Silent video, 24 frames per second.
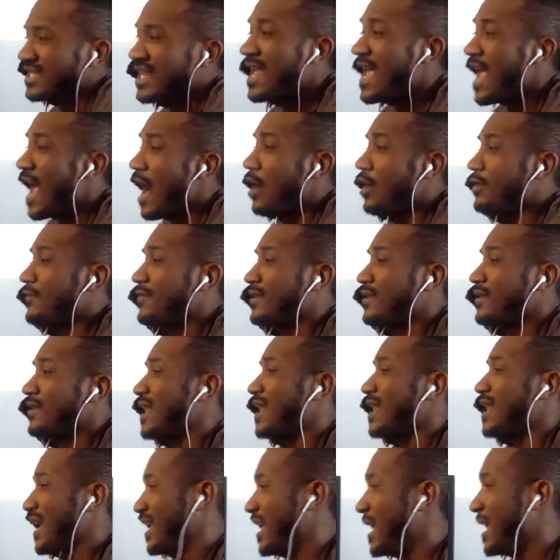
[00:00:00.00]
I don't even
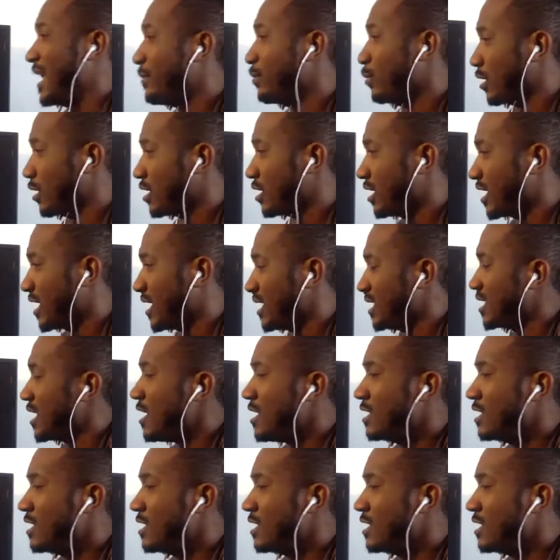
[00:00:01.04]
like Keyboard cookies.